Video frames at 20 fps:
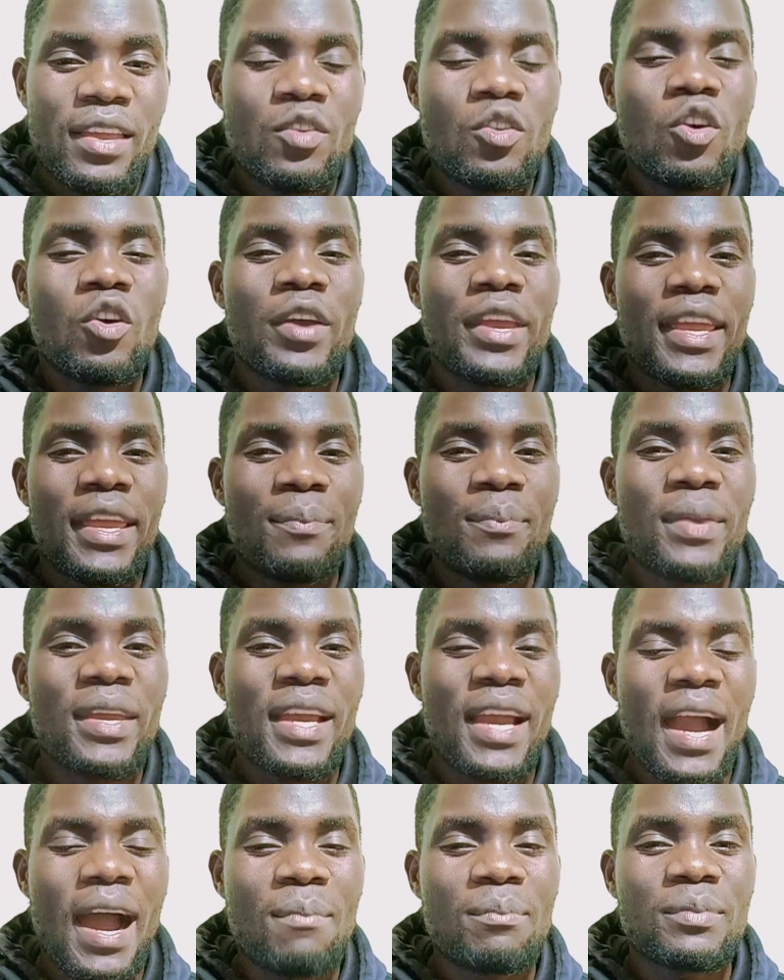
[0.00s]
you know, he
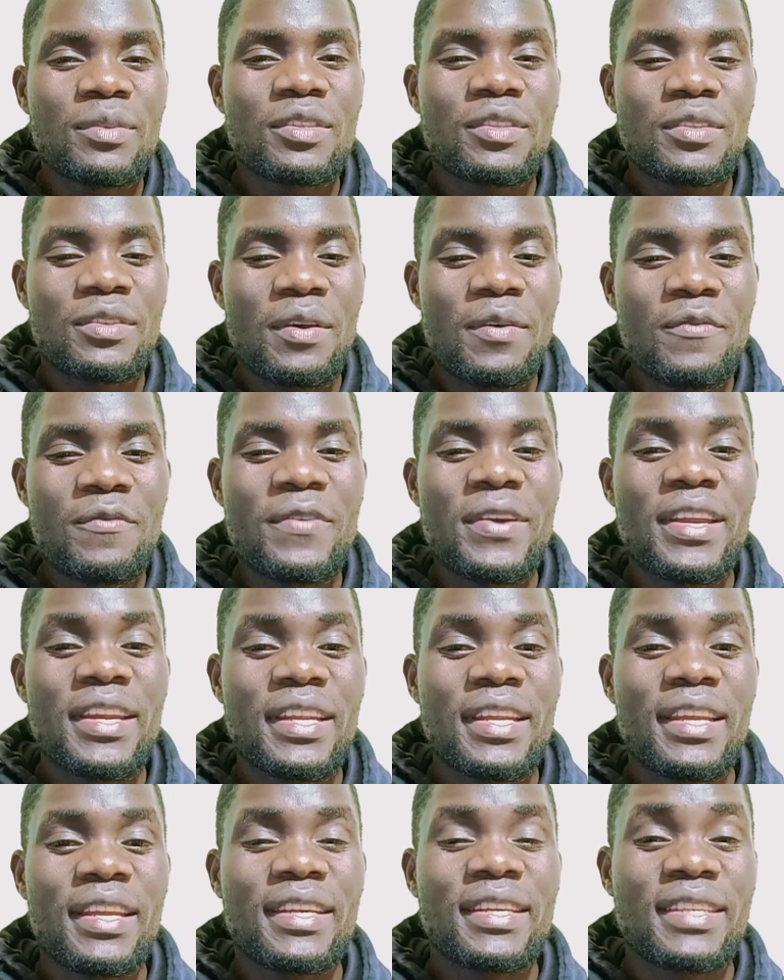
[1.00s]
becomes
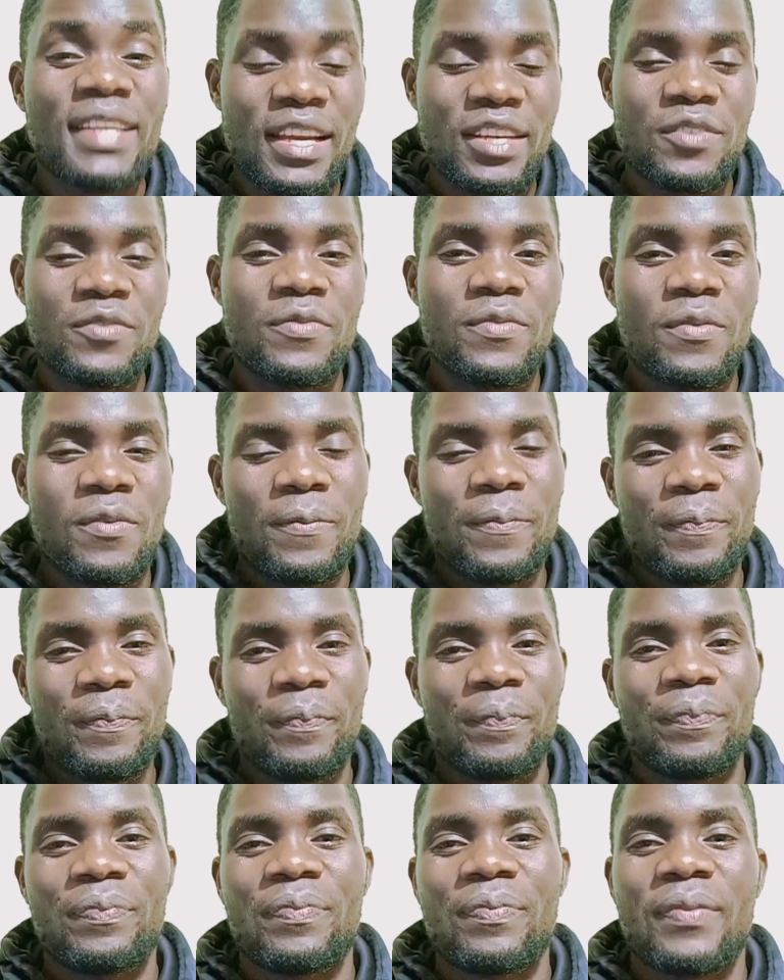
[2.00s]
very tactful.
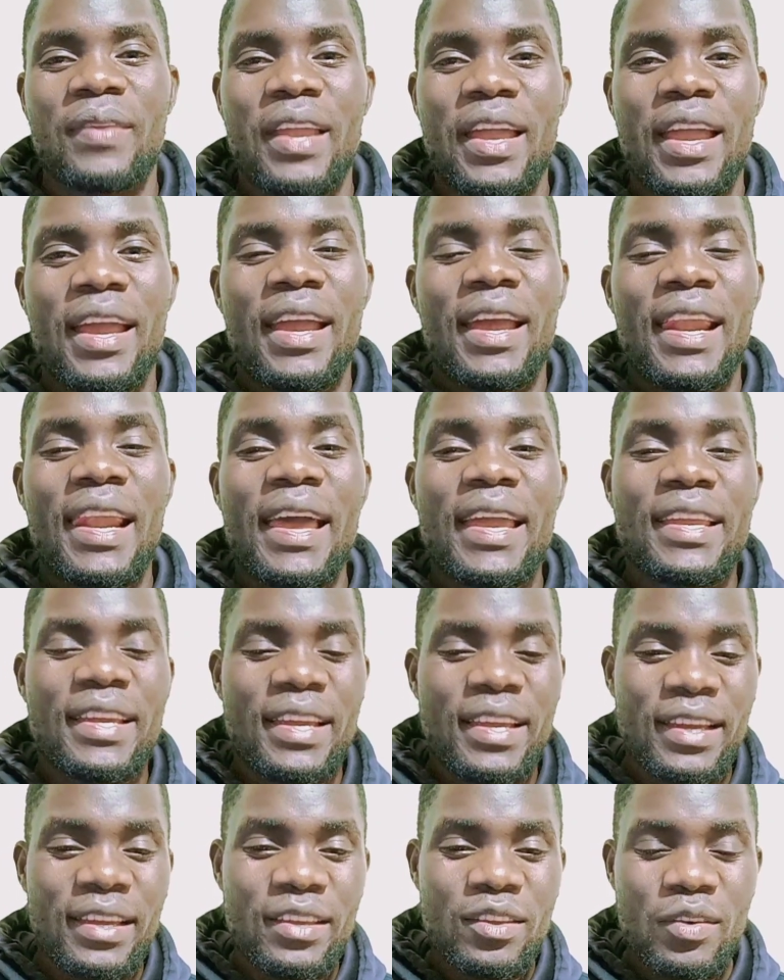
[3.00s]

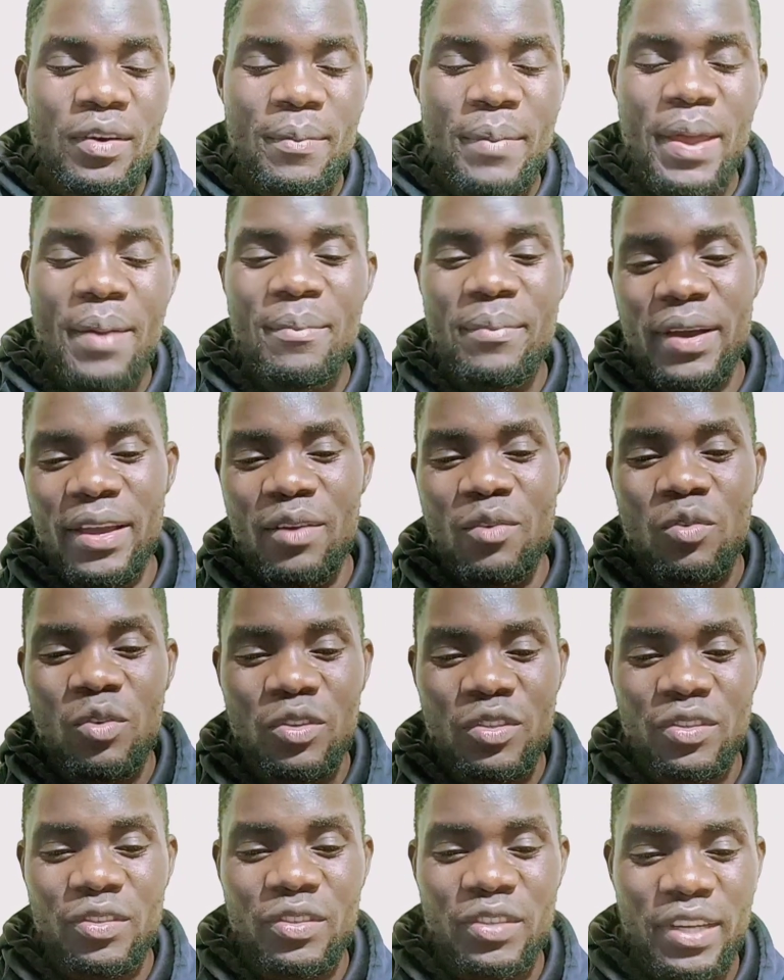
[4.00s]
Like, you remember he
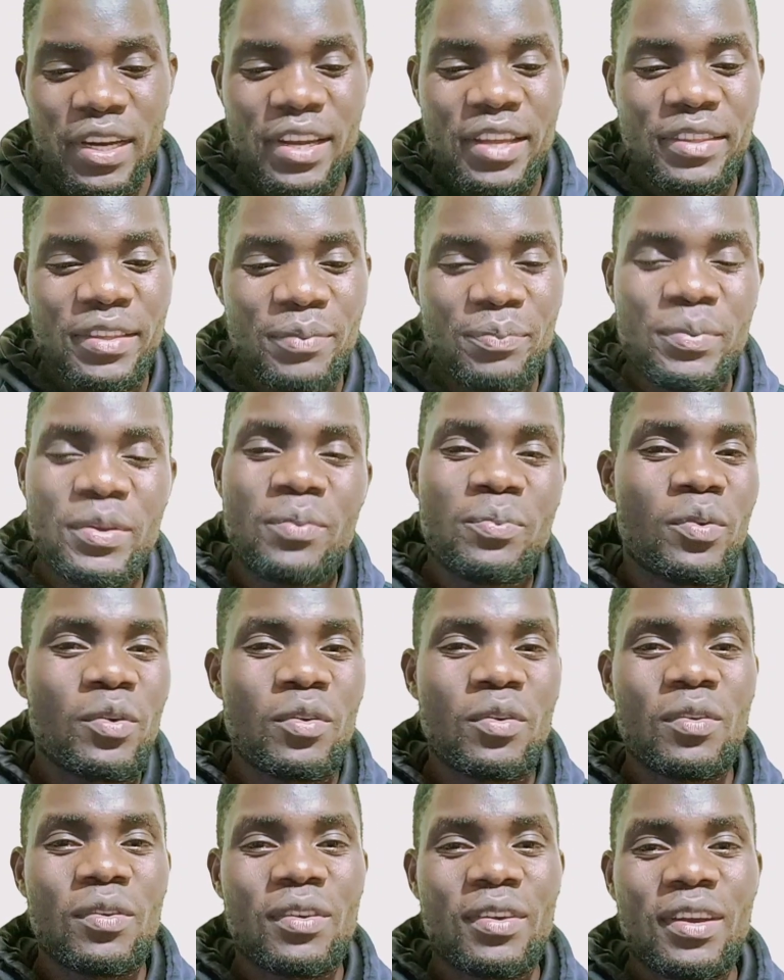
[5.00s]
was telling the
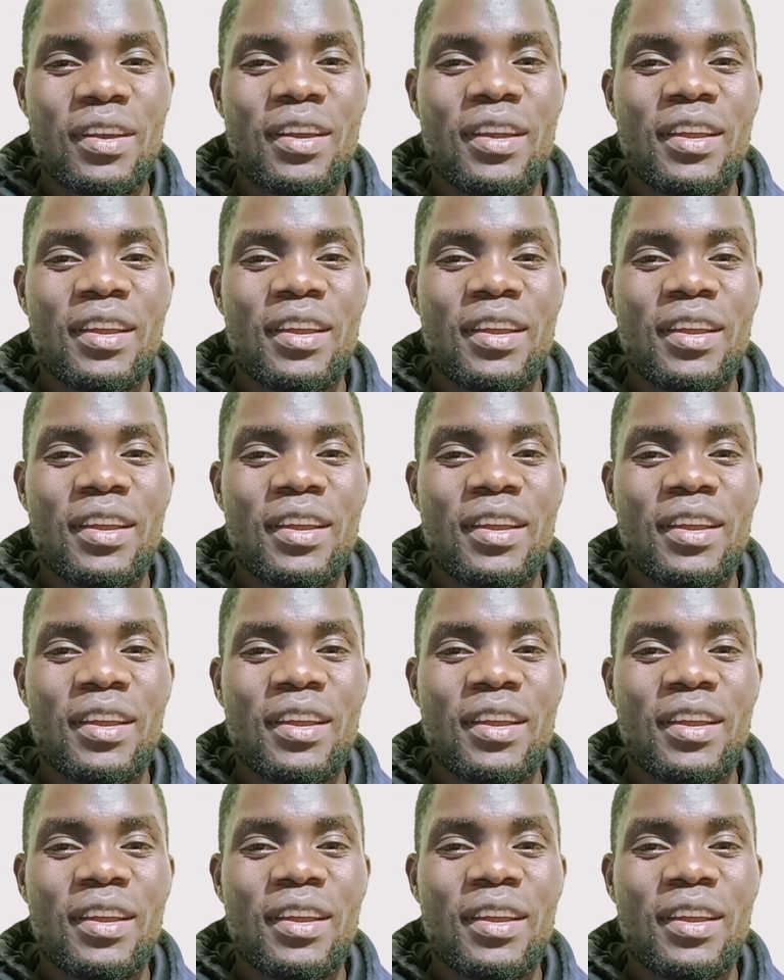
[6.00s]
people,